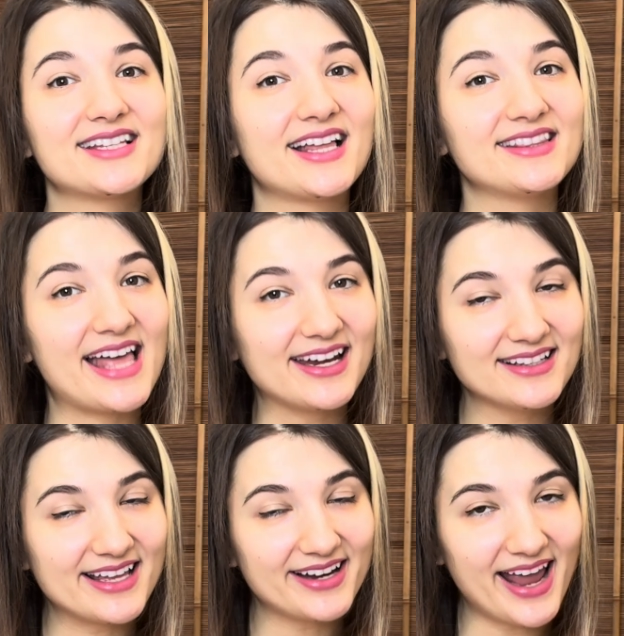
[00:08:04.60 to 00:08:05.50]
a
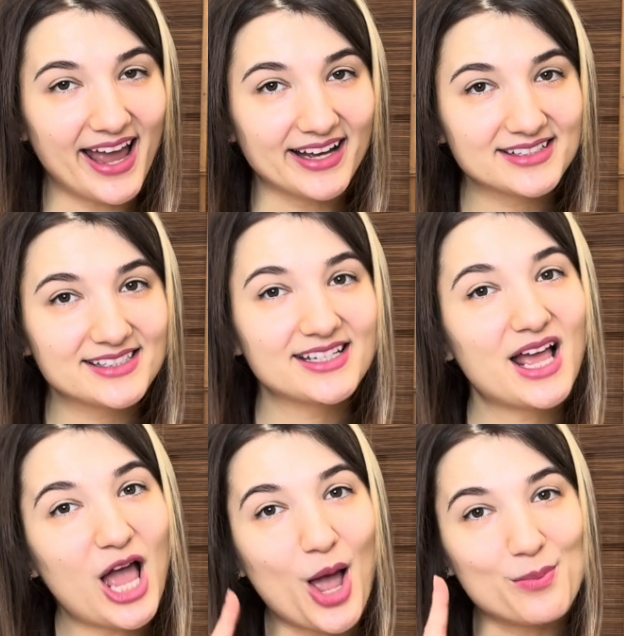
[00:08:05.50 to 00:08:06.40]
letter X,
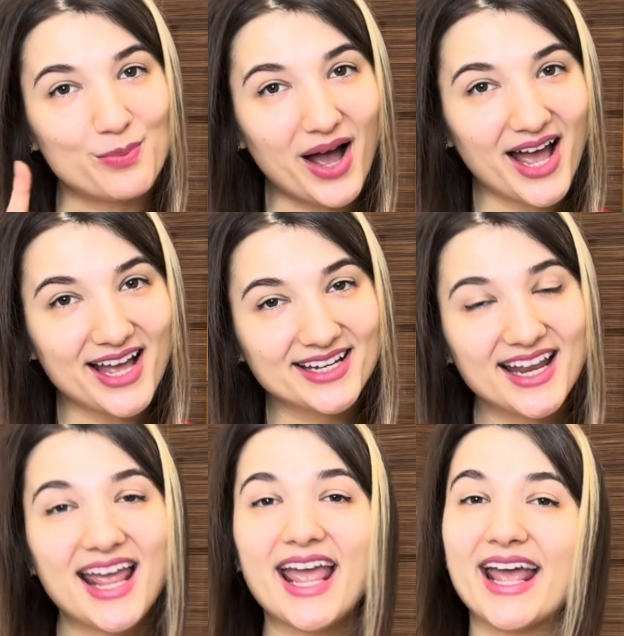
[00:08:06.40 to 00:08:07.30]
but
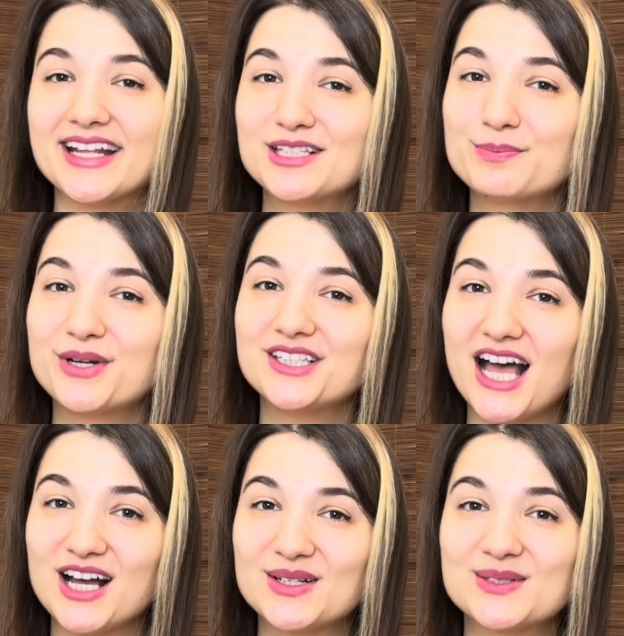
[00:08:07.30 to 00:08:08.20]
it's
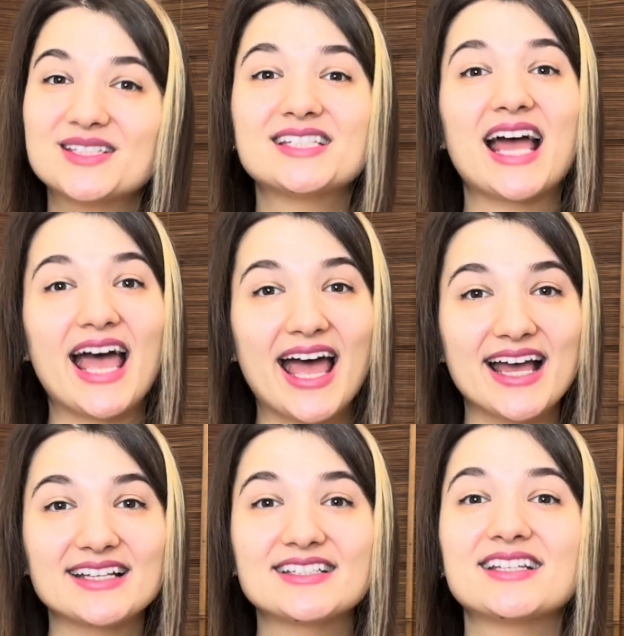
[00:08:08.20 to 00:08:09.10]
pronounced
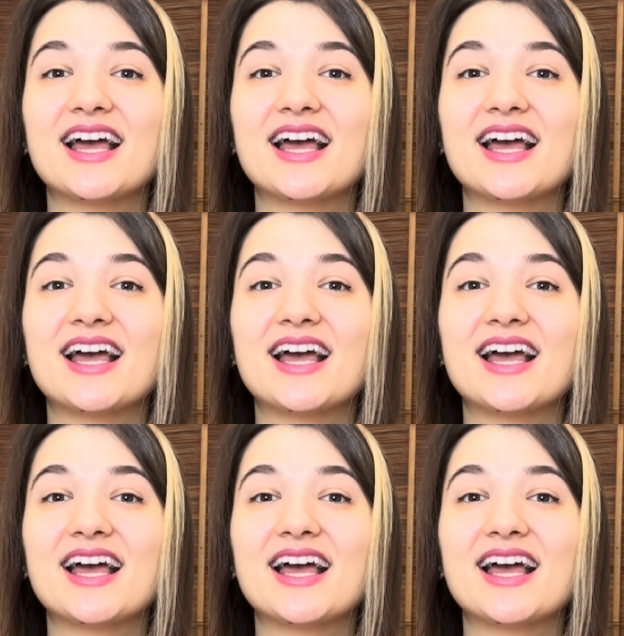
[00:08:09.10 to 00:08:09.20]
as